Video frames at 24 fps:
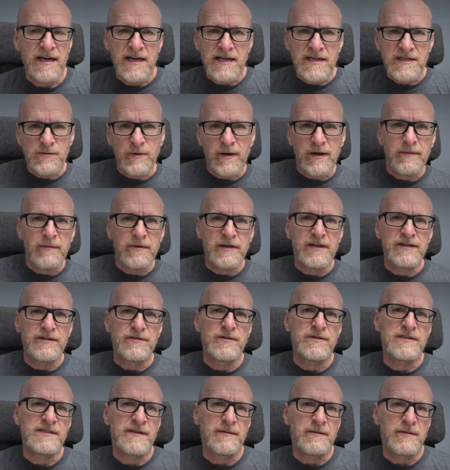So what I'm going to
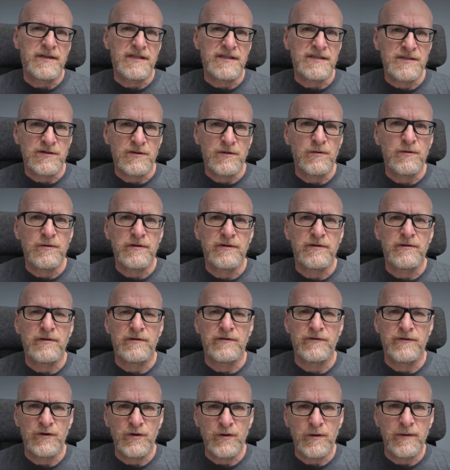do is I'm going to scroll through a
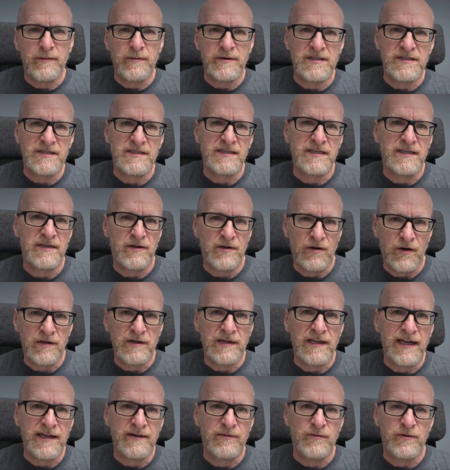few images here
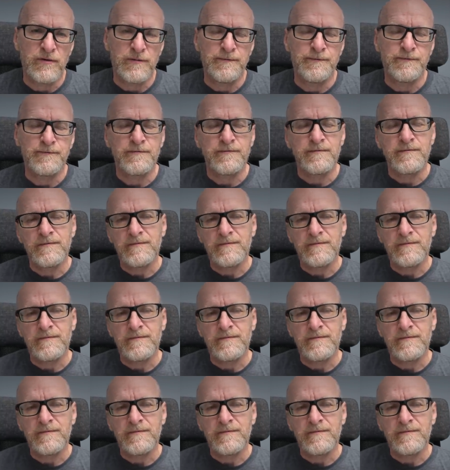on Lightroom